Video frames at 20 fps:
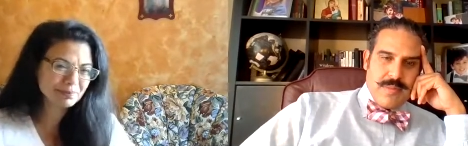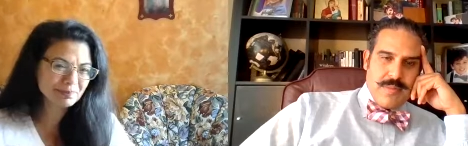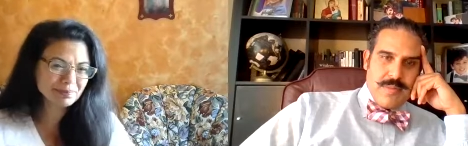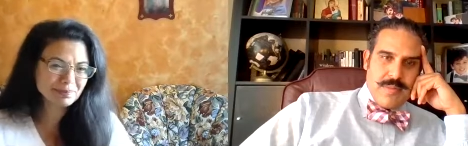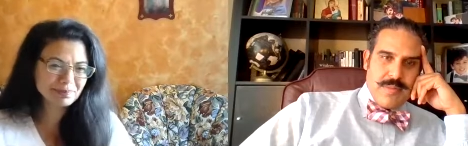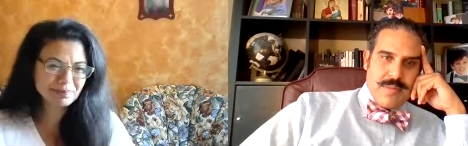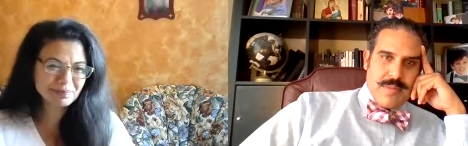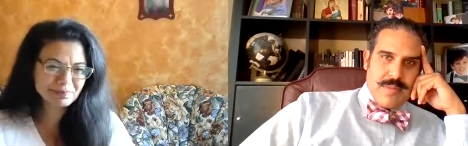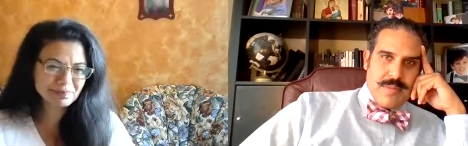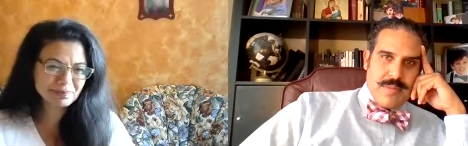
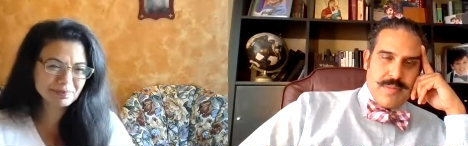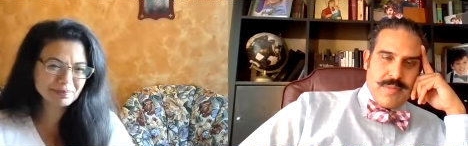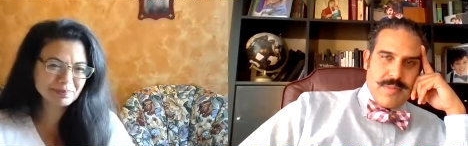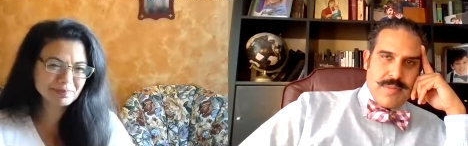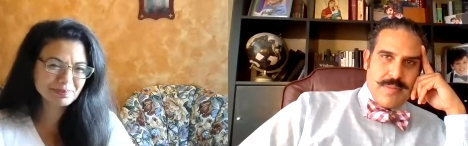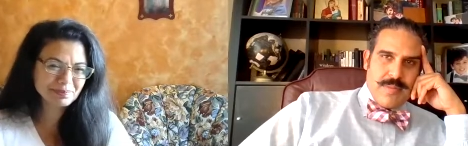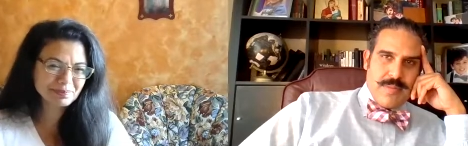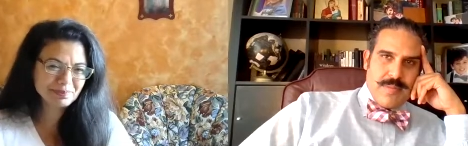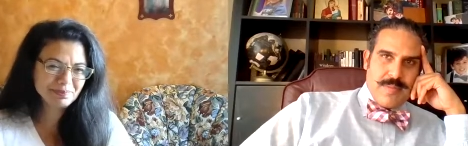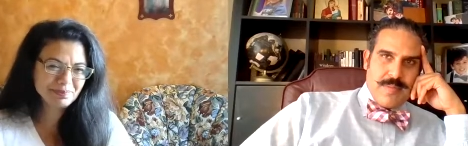
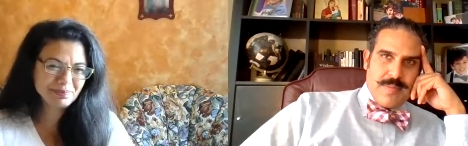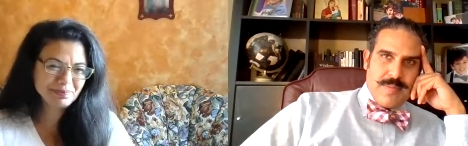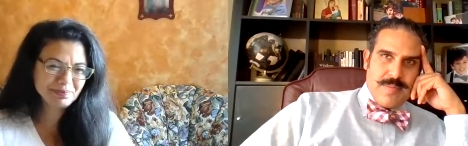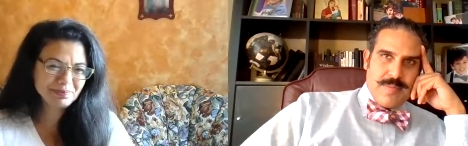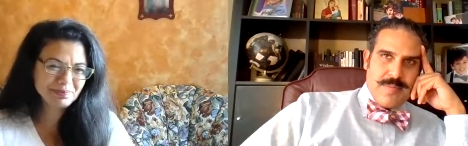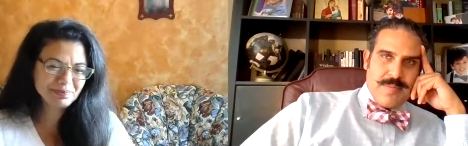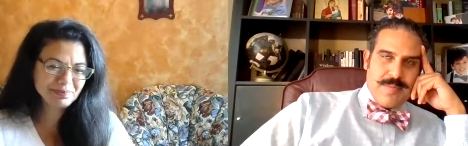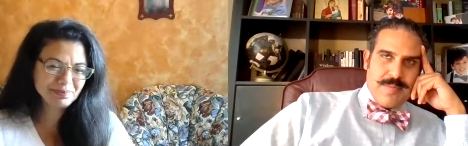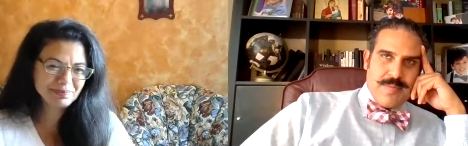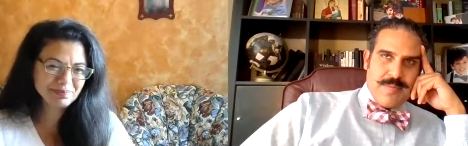
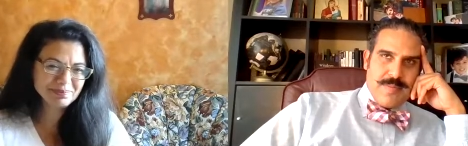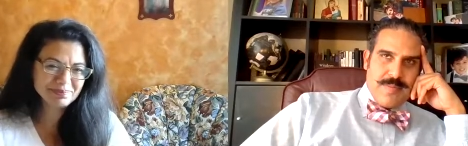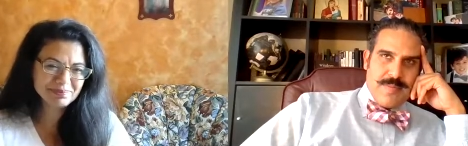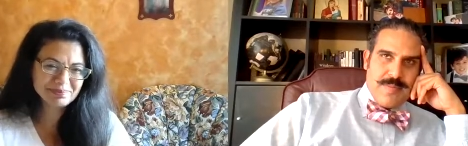(no one is talking)